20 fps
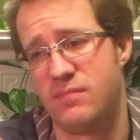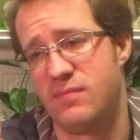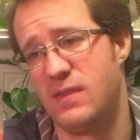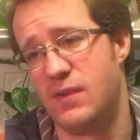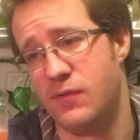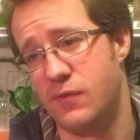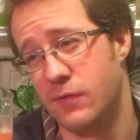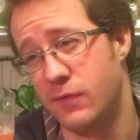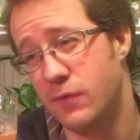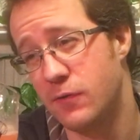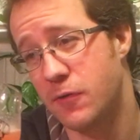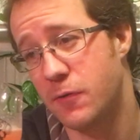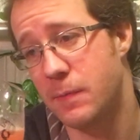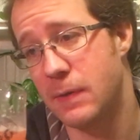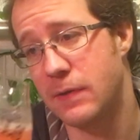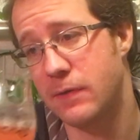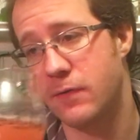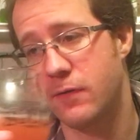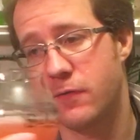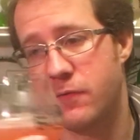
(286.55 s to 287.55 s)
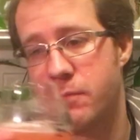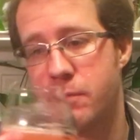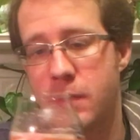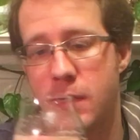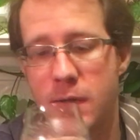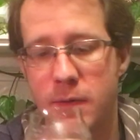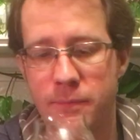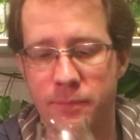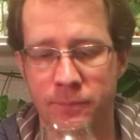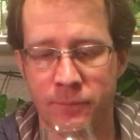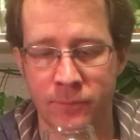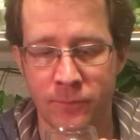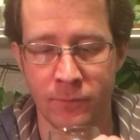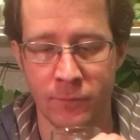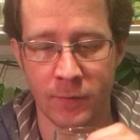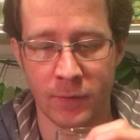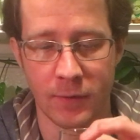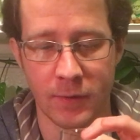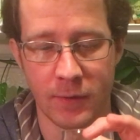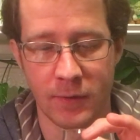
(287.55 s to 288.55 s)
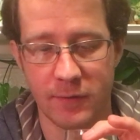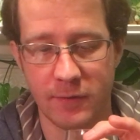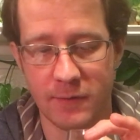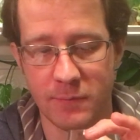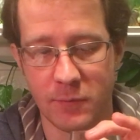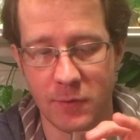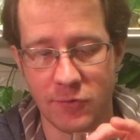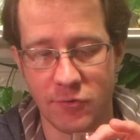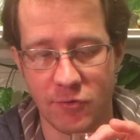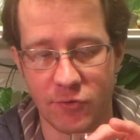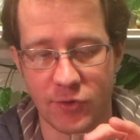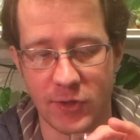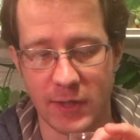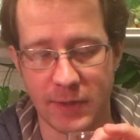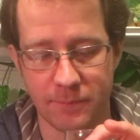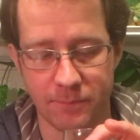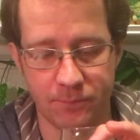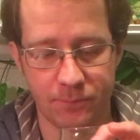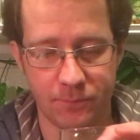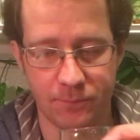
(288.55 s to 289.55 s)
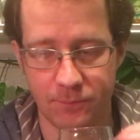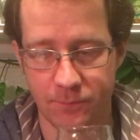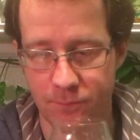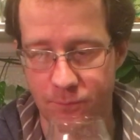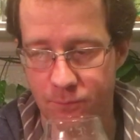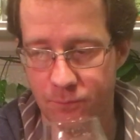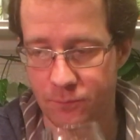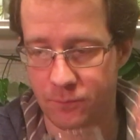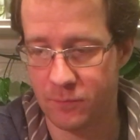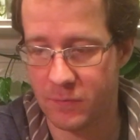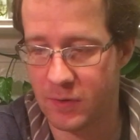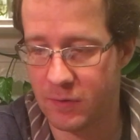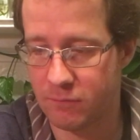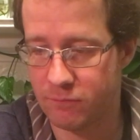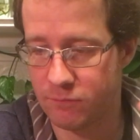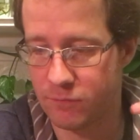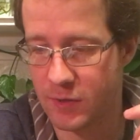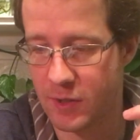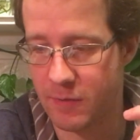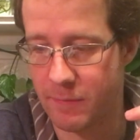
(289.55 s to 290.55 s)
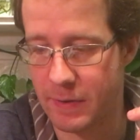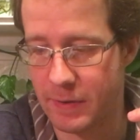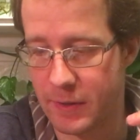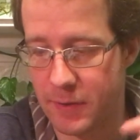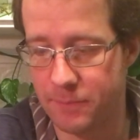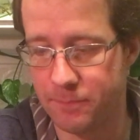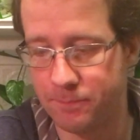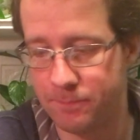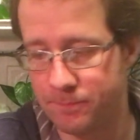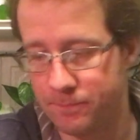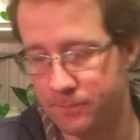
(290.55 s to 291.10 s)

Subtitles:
it's a little expensive, but a little more interesting. So, recommended.